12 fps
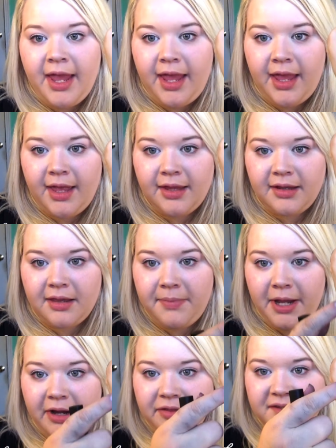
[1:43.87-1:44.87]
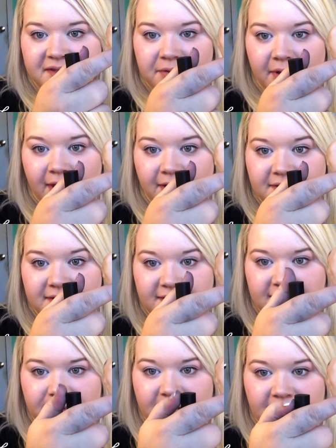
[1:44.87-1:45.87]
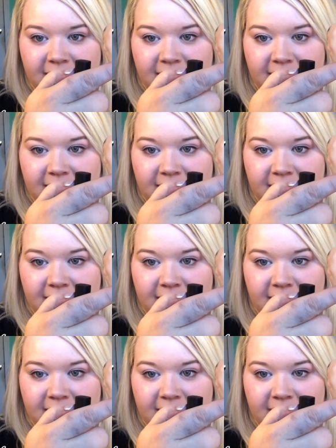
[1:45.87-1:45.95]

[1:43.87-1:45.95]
And comparing the two colors, this one